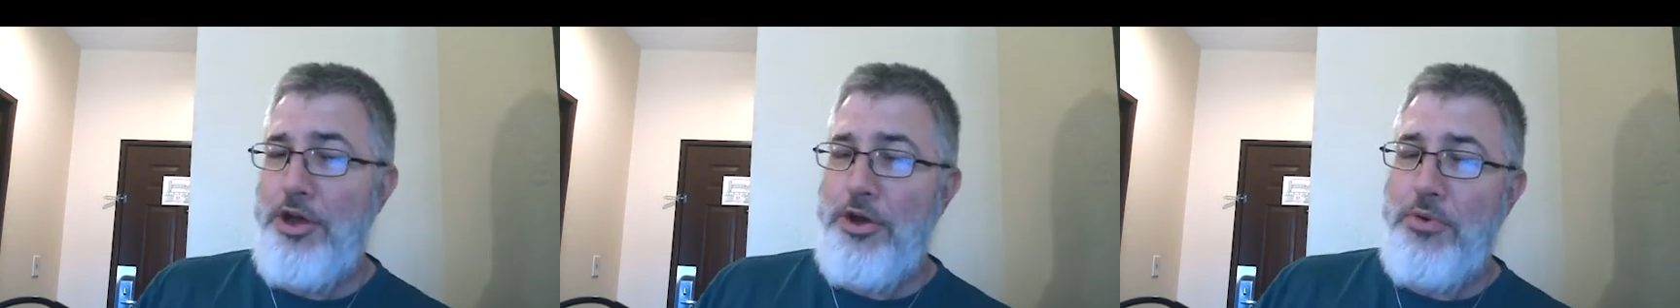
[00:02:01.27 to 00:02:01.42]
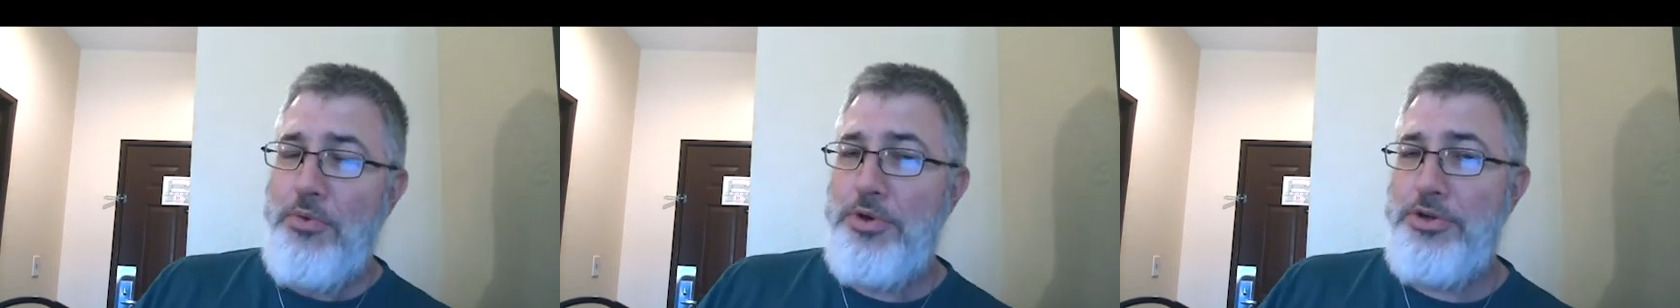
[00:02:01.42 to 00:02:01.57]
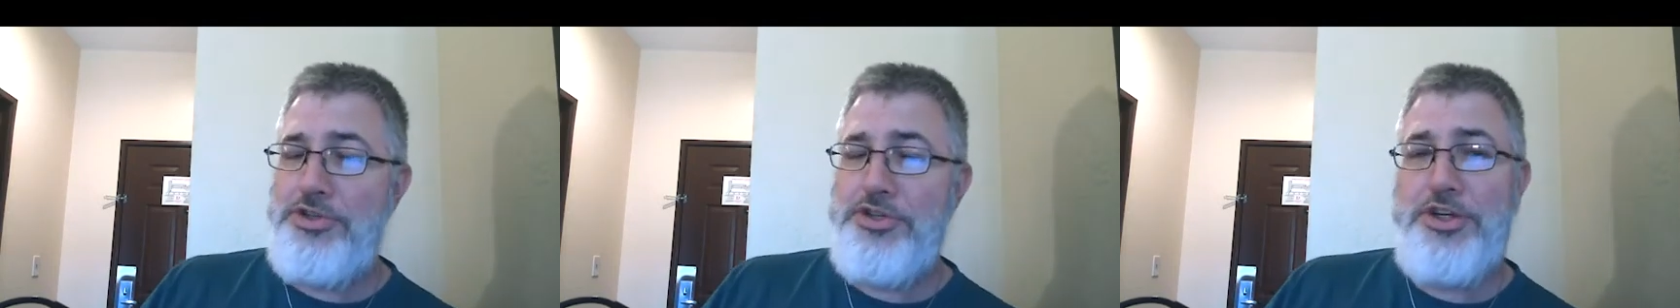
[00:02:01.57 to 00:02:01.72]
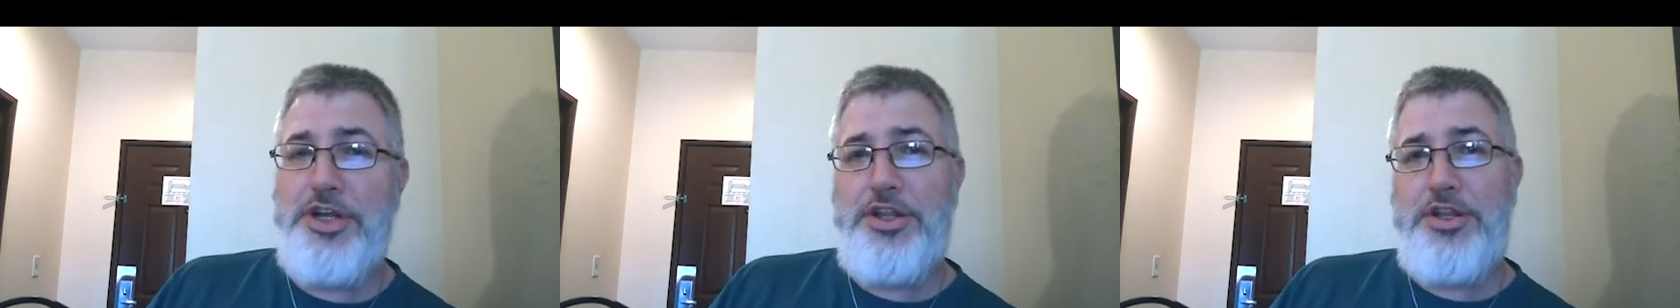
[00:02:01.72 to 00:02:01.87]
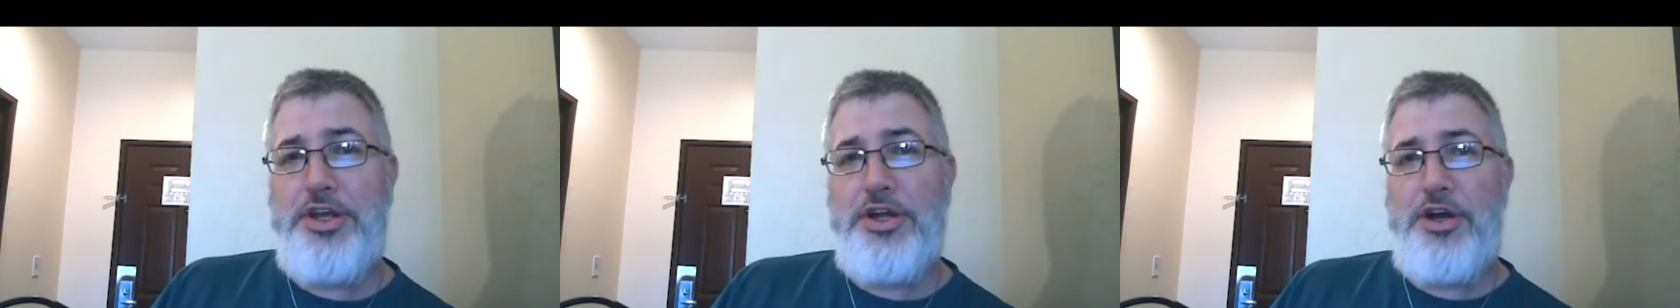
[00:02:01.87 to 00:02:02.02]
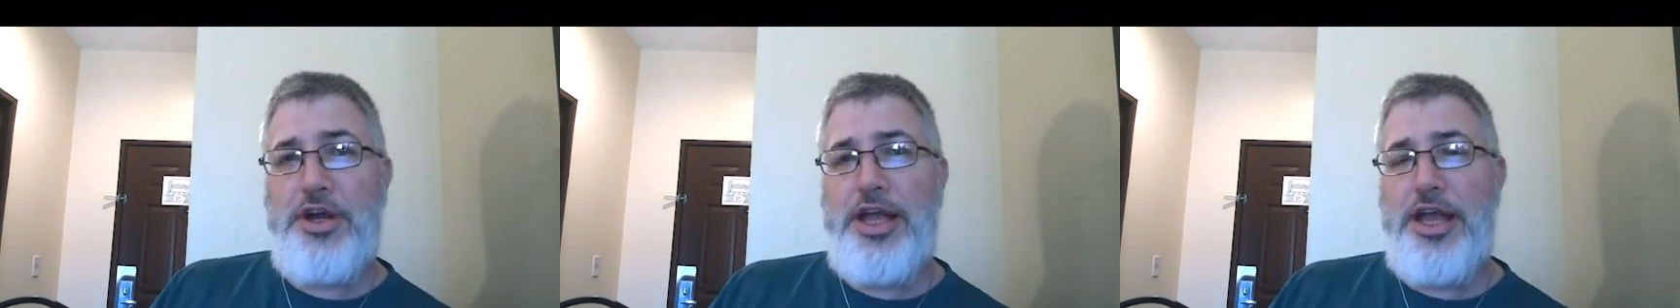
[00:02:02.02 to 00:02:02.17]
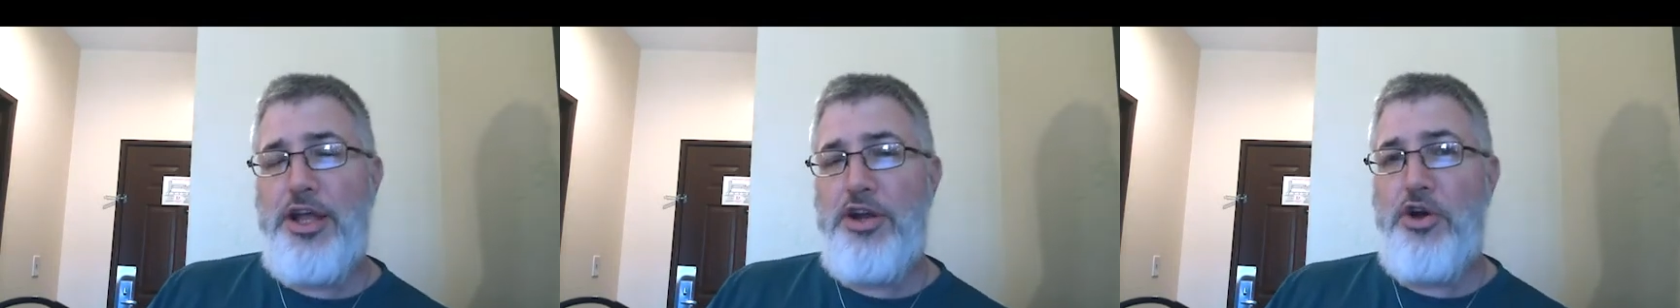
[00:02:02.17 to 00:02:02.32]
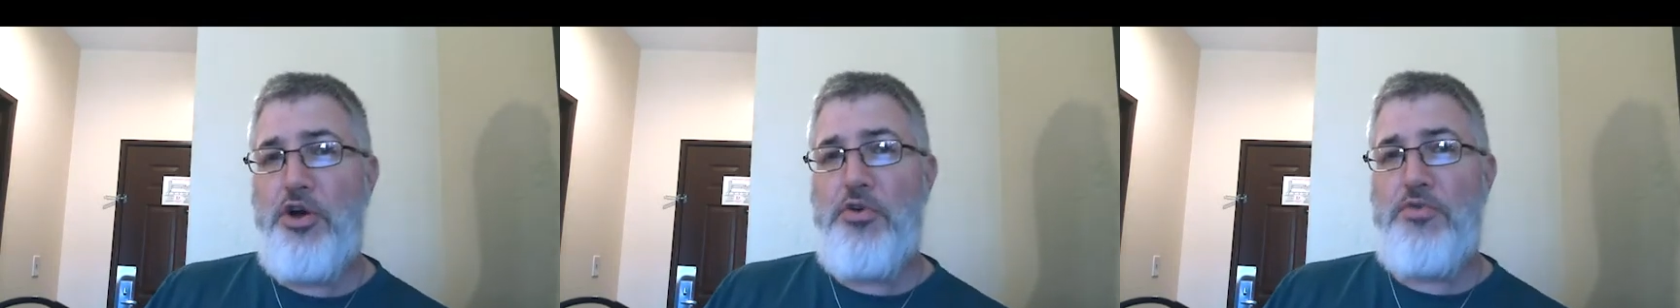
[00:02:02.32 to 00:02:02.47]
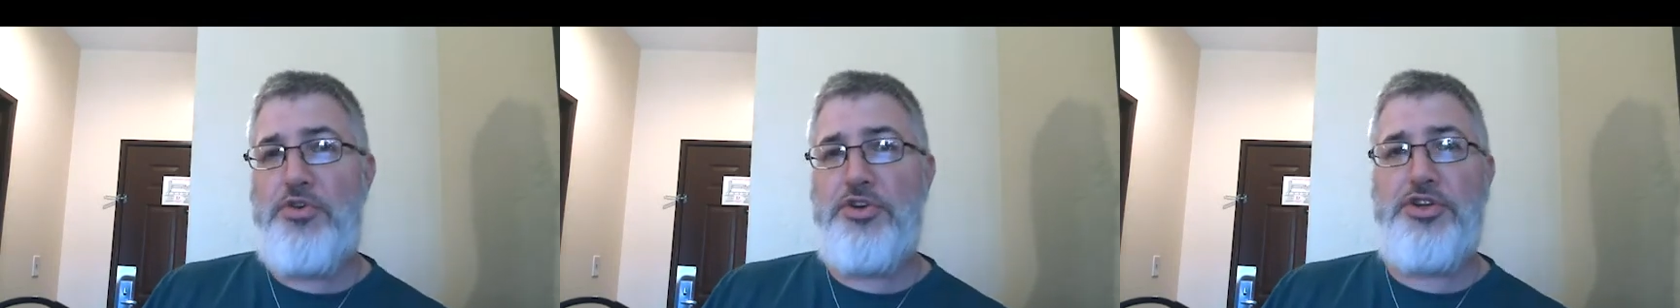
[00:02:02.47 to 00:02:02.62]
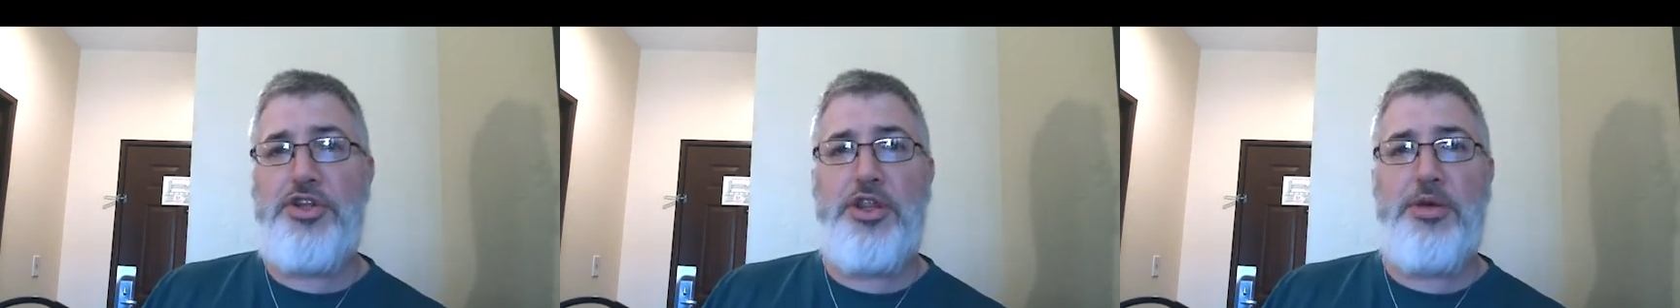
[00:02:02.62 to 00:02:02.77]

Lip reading: Once you're done there, head over to the